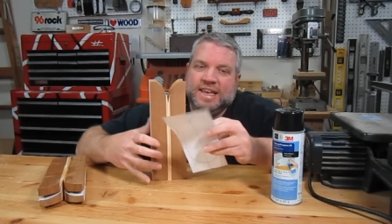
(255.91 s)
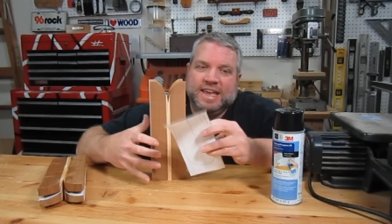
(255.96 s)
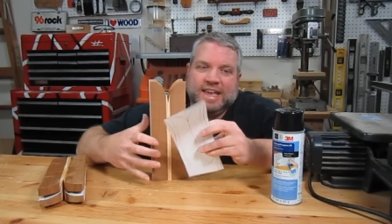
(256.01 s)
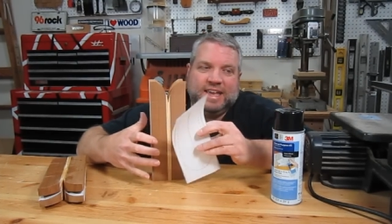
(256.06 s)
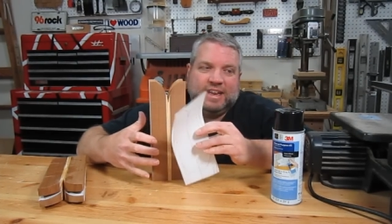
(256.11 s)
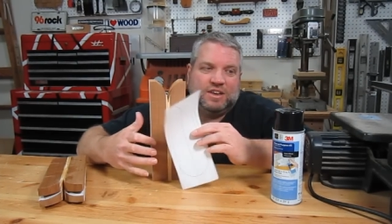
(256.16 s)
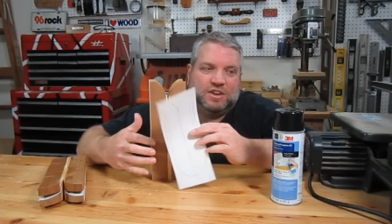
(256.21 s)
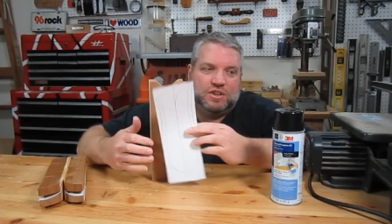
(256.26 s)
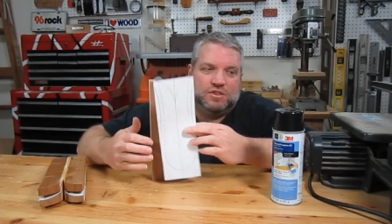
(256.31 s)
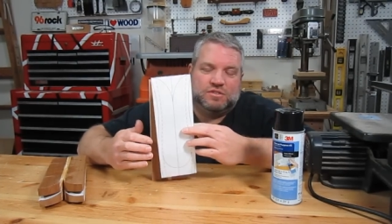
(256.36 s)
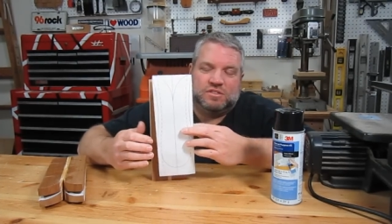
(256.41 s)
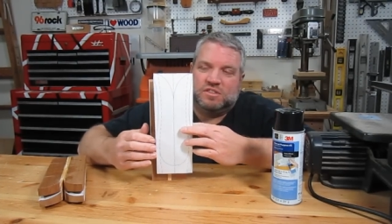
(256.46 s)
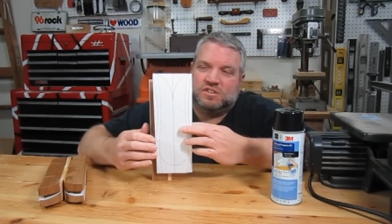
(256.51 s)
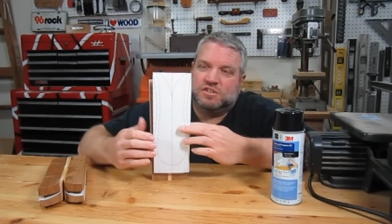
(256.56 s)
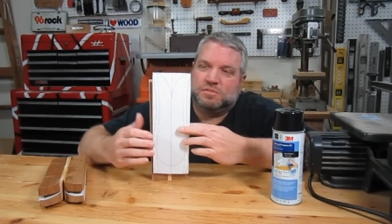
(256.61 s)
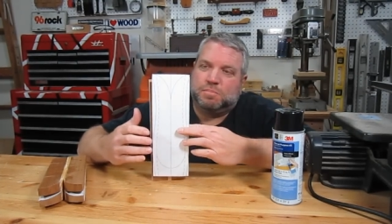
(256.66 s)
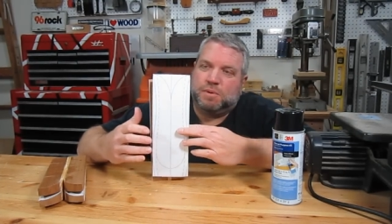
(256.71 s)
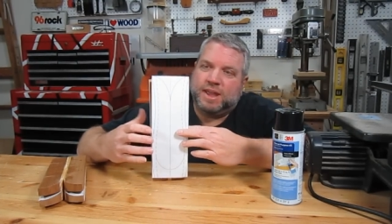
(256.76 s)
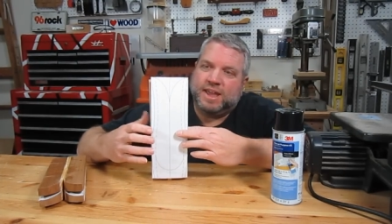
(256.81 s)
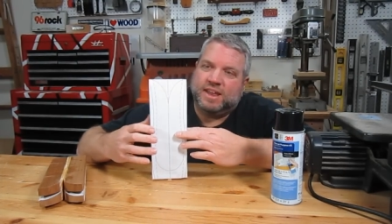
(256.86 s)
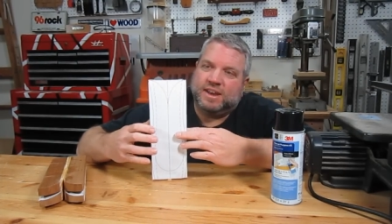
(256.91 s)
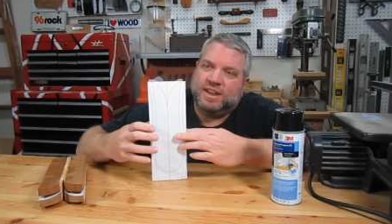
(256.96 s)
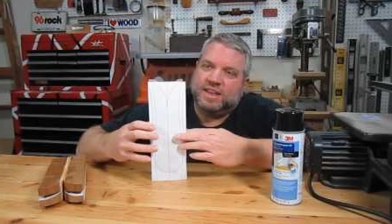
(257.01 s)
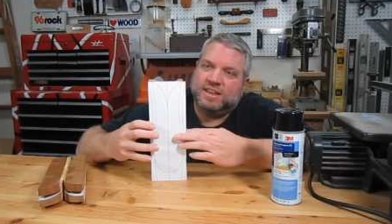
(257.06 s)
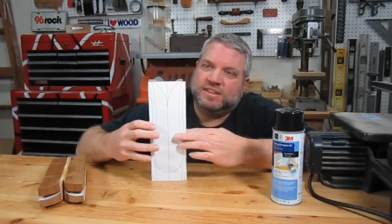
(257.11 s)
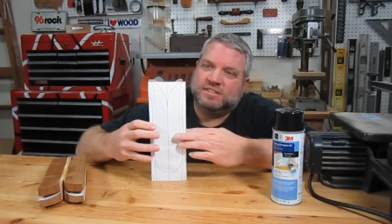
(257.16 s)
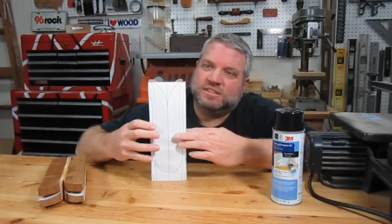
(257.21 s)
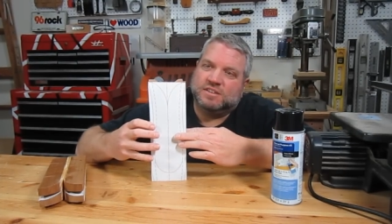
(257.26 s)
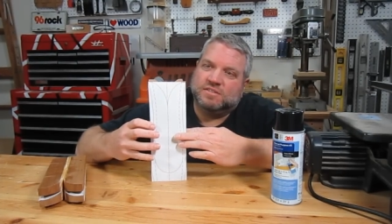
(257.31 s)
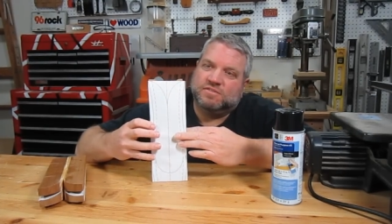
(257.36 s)
and use the spray
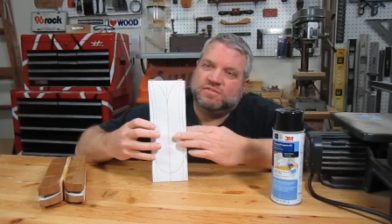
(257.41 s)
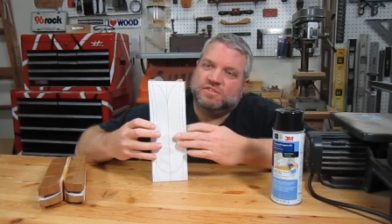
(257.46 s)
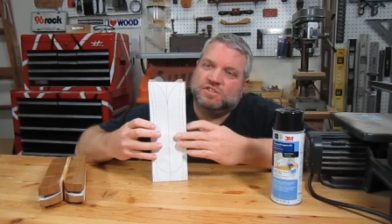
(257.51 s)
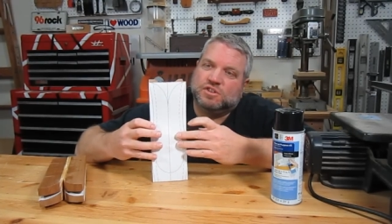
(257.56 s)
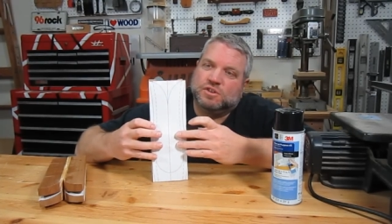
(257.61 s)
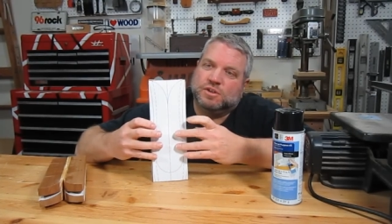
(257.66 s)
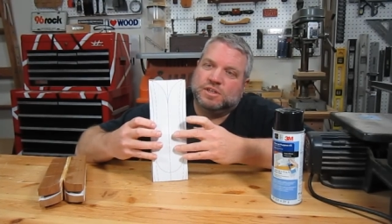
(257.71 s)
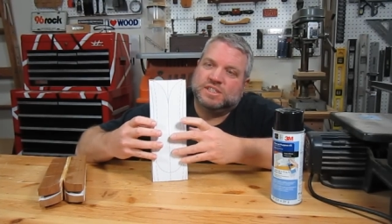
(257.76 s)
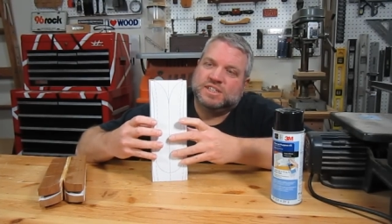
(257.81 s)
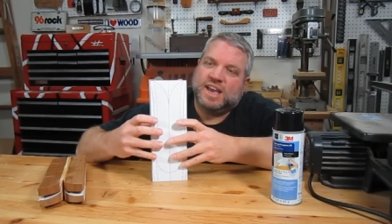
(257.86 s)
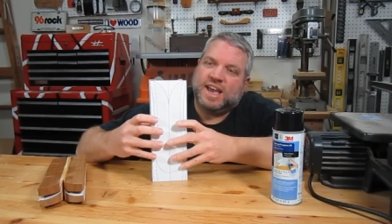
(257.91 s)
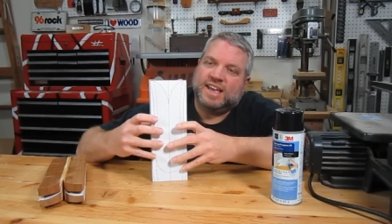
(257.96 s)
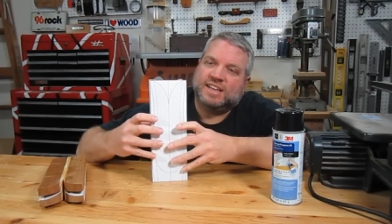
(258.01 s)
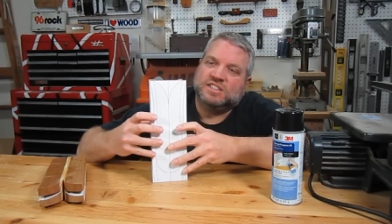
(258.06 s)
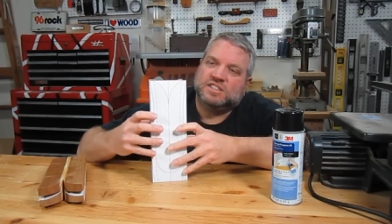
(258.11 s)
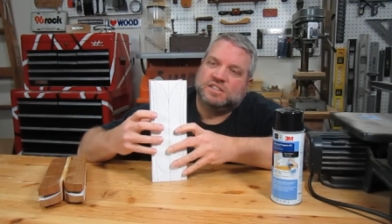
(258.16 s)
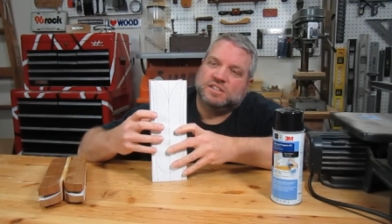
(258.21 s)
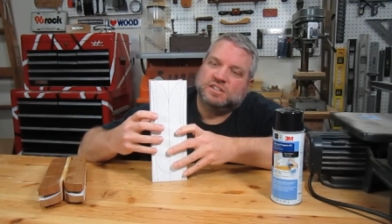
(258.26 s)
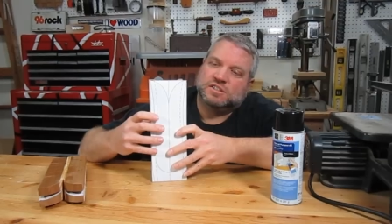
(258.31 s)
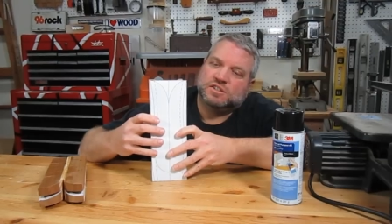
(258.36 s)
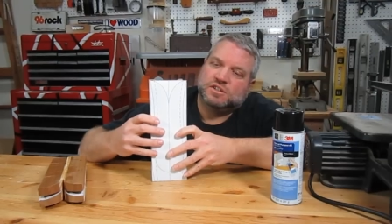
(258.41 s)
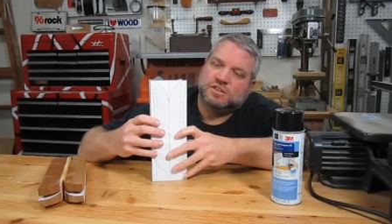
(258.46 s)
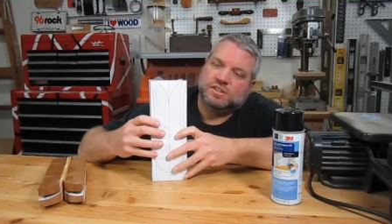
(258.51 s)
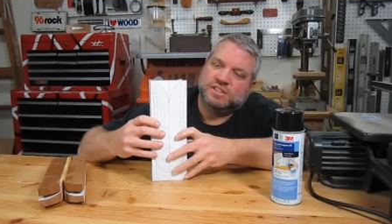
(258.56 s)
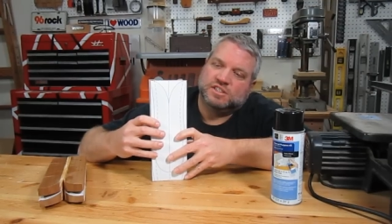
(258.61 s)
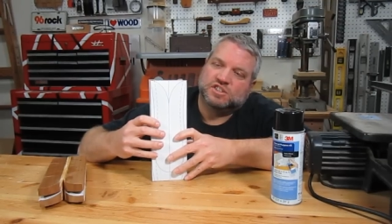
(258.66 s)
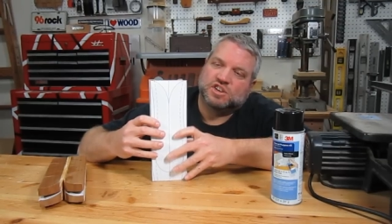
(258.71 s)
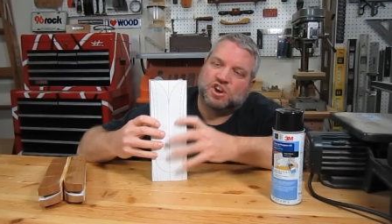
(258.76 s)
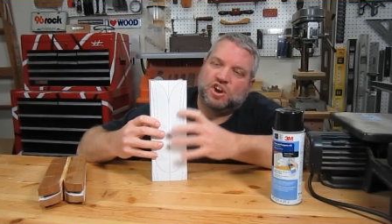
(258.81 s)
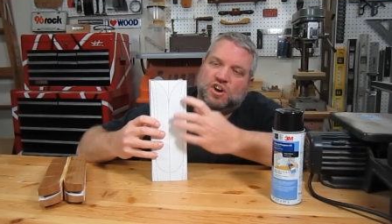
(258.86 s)
adhesive to attach it to
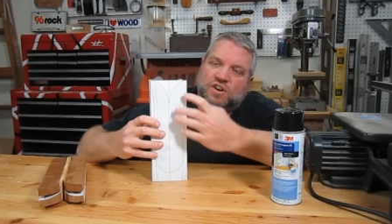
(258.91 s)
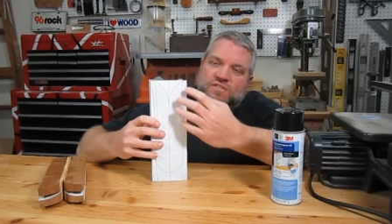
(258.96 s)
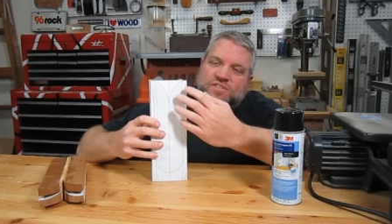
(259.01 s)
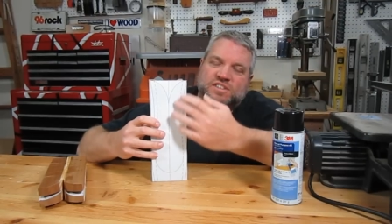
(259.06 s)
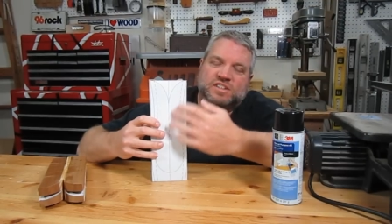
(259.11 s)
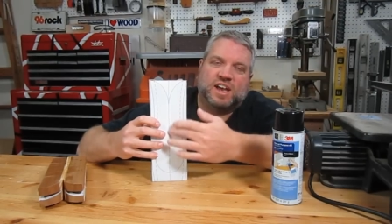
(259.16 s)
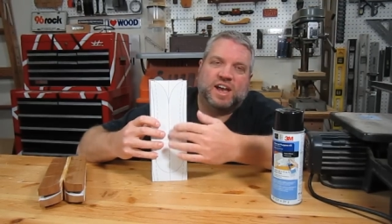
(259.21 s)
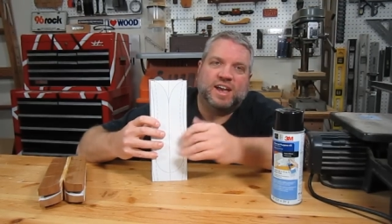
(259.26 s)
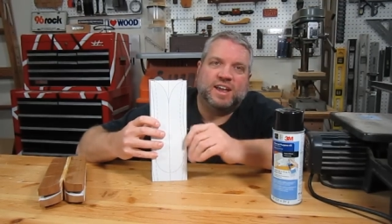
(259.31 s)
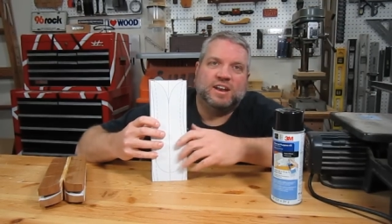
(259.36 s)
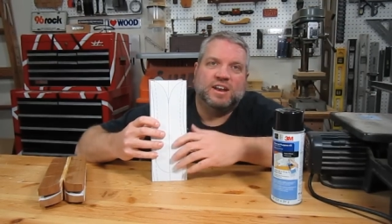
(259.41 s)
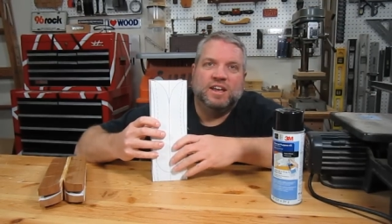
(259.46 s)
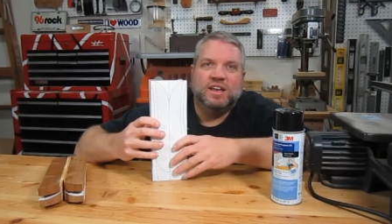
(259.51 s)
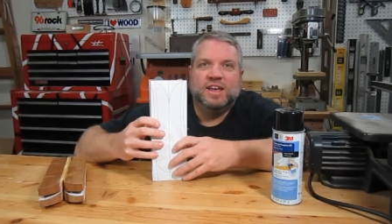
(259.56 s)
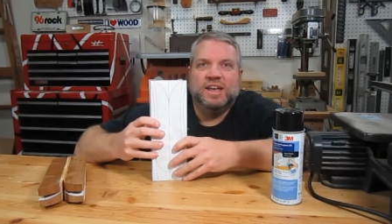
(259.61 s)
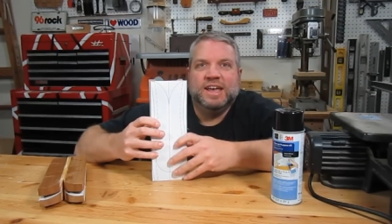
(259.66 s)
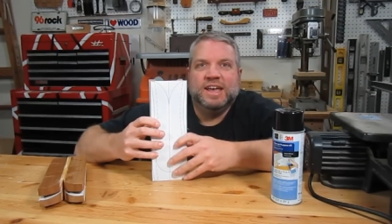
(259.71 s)
this curved side,